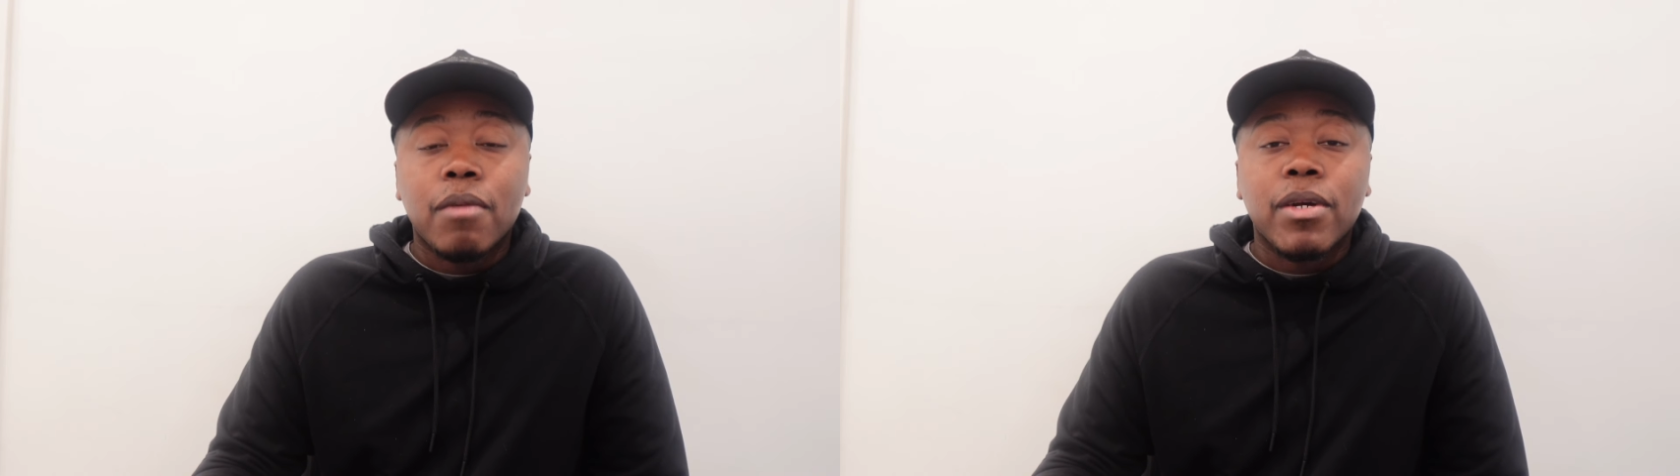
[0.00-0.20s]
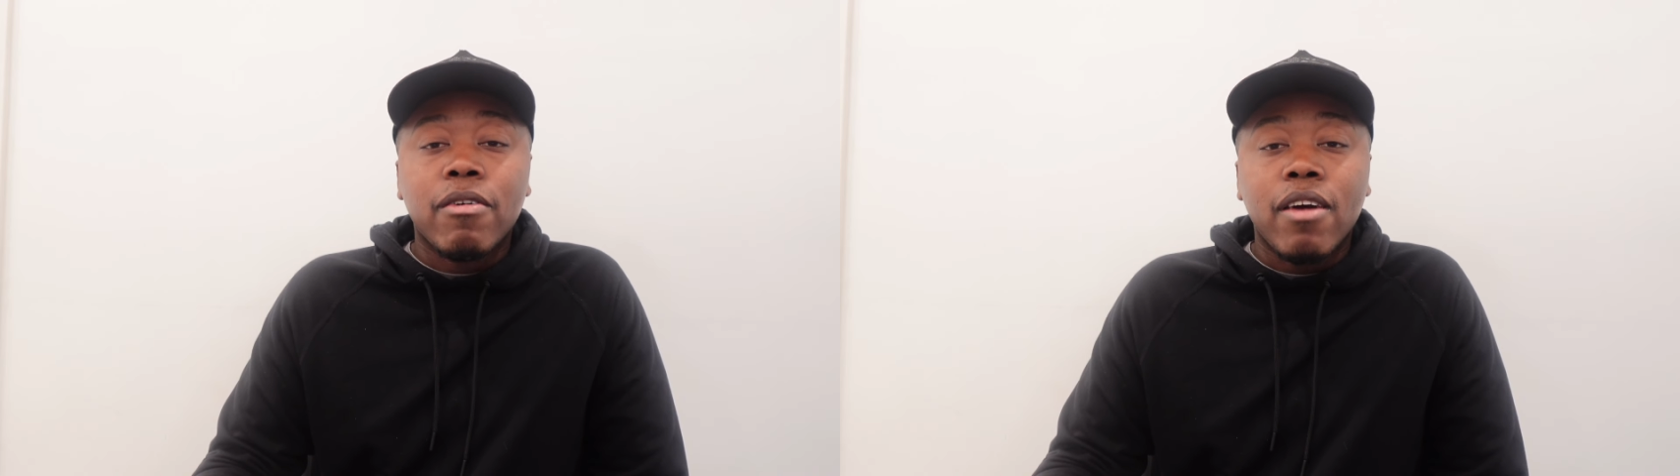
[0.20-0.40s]

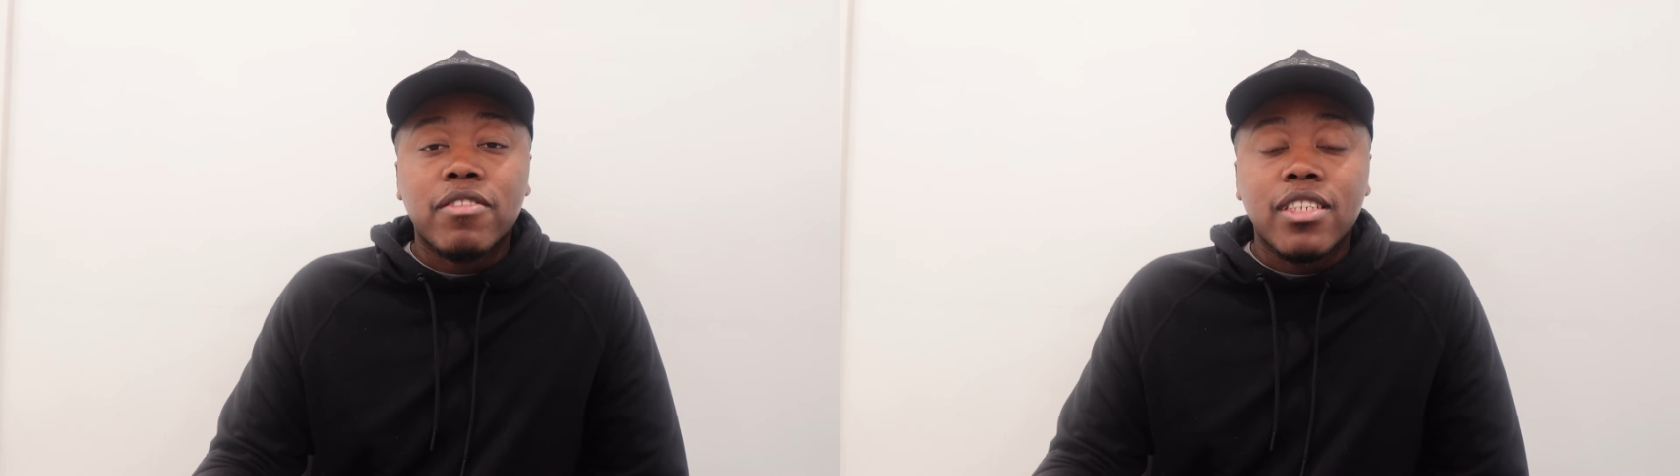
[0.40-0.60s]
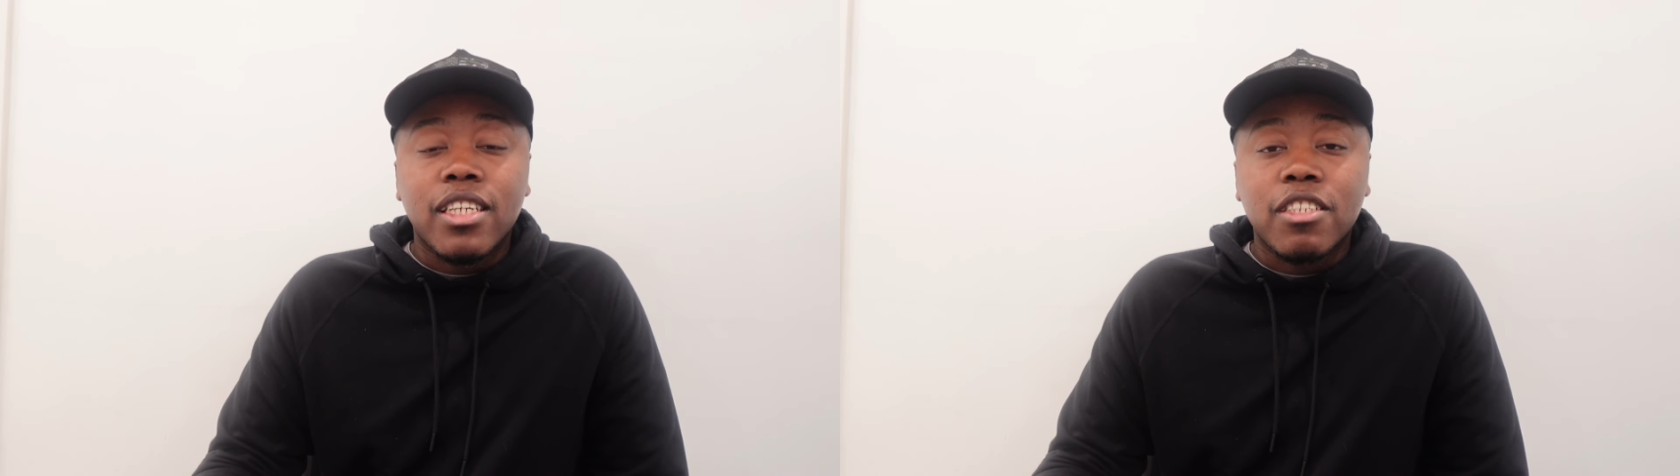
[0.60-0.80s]
That'll be a
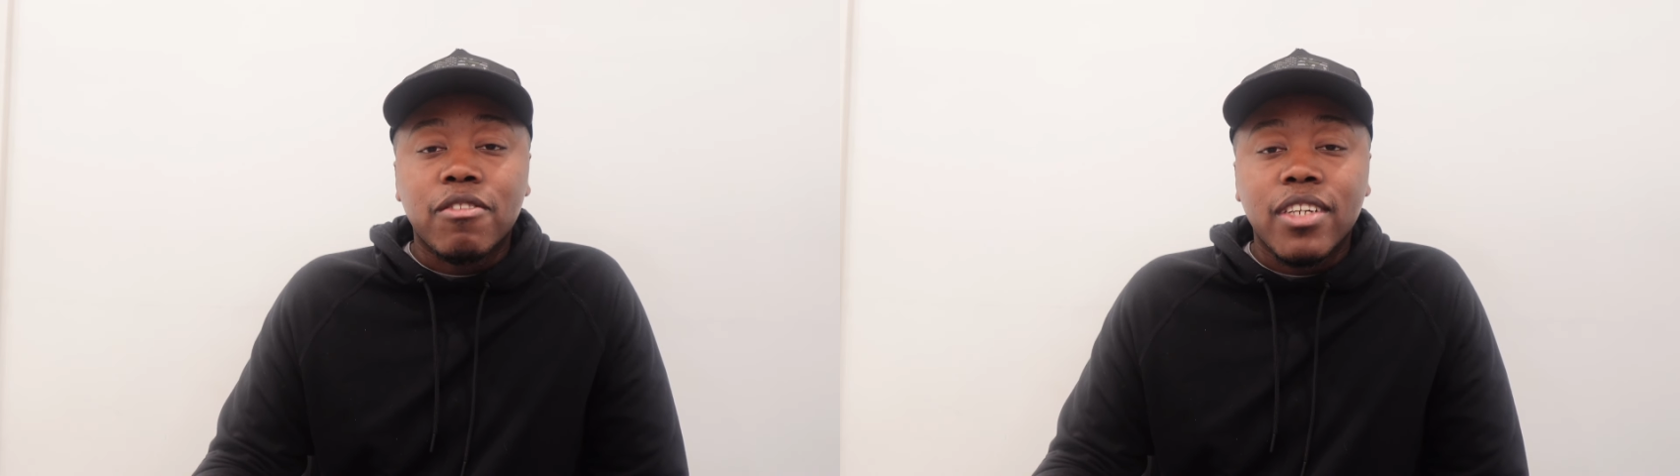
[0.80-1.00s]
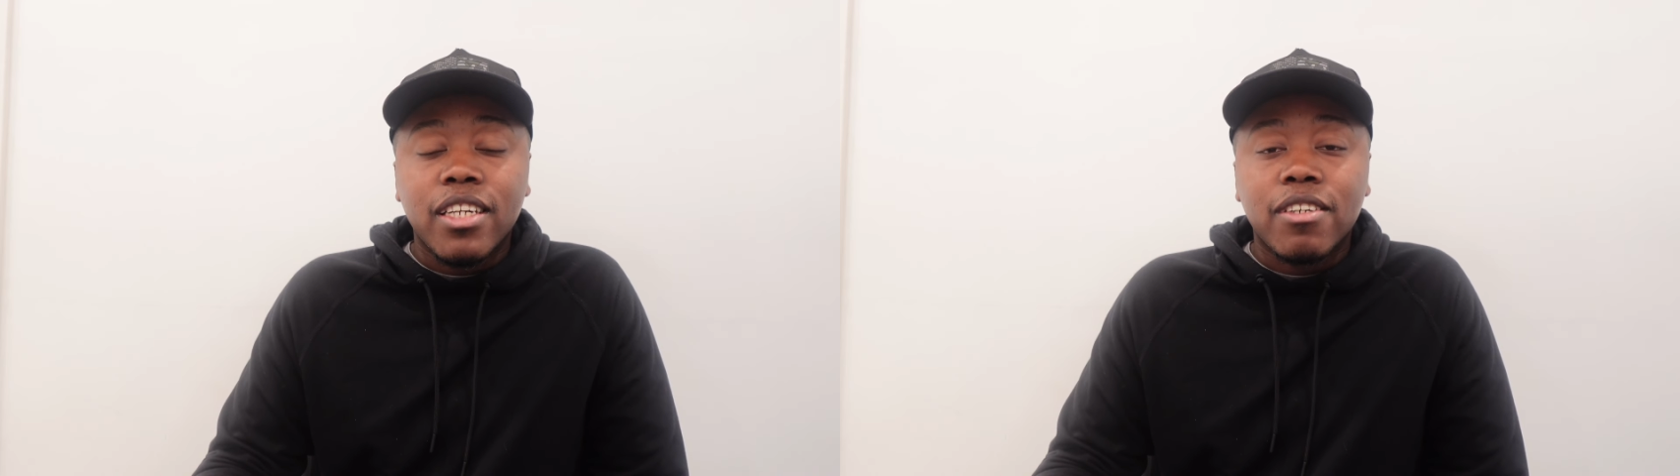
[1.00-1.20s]
wrap for
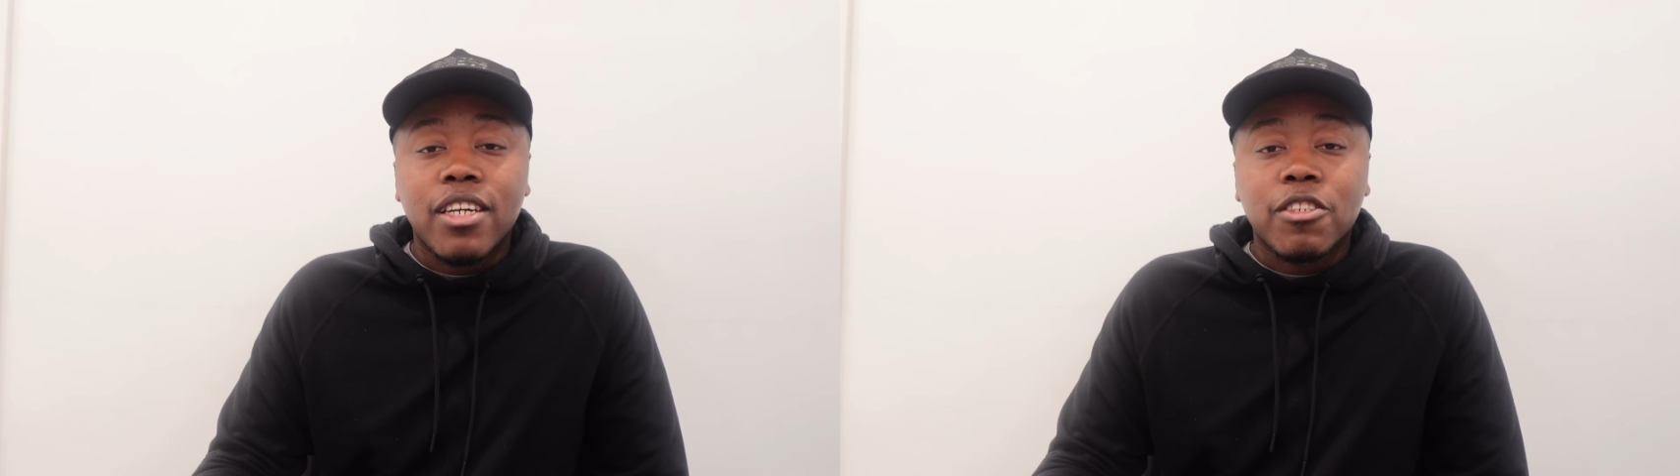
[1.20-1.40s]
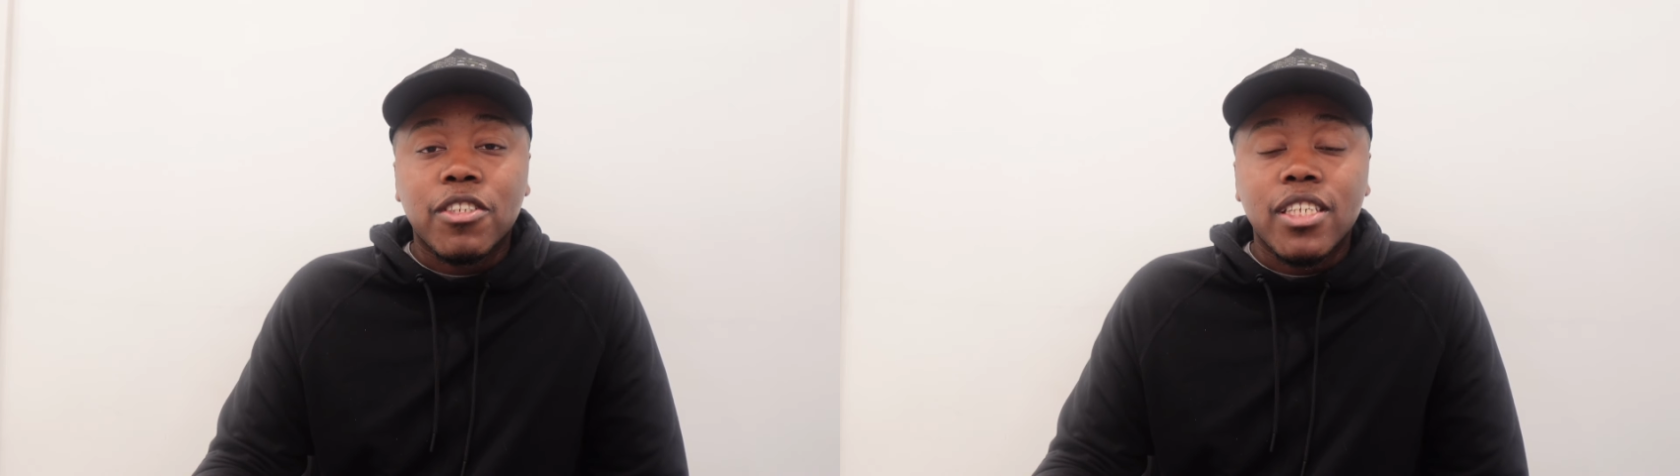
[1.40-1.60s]
today's video
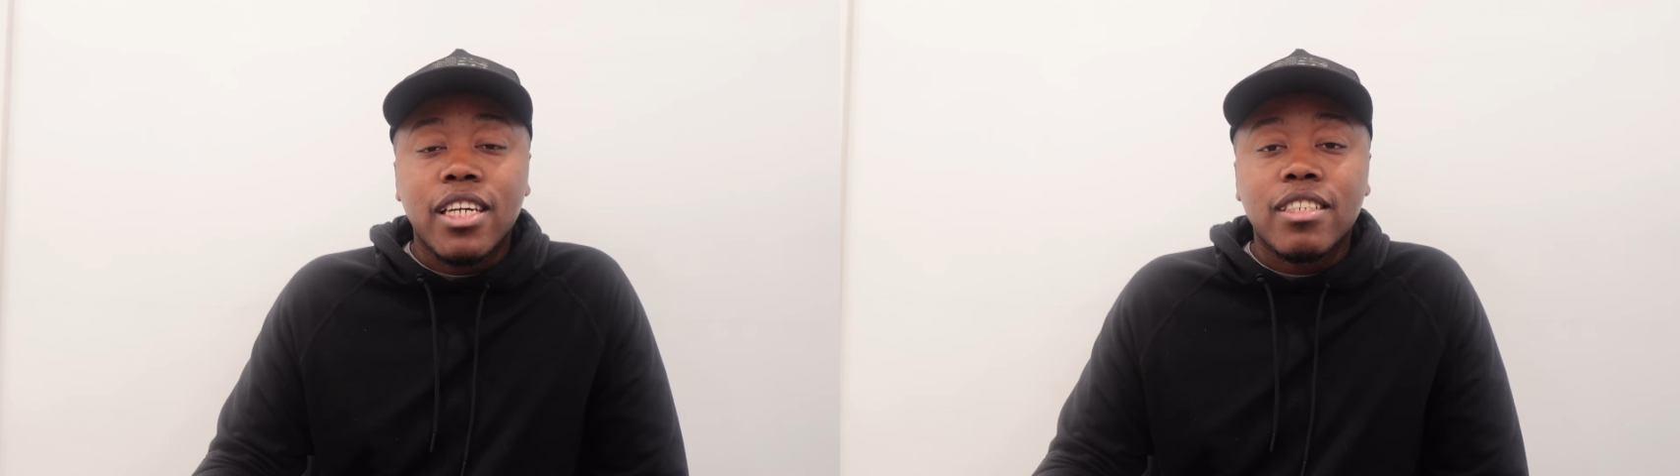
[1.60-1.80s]
and I'll see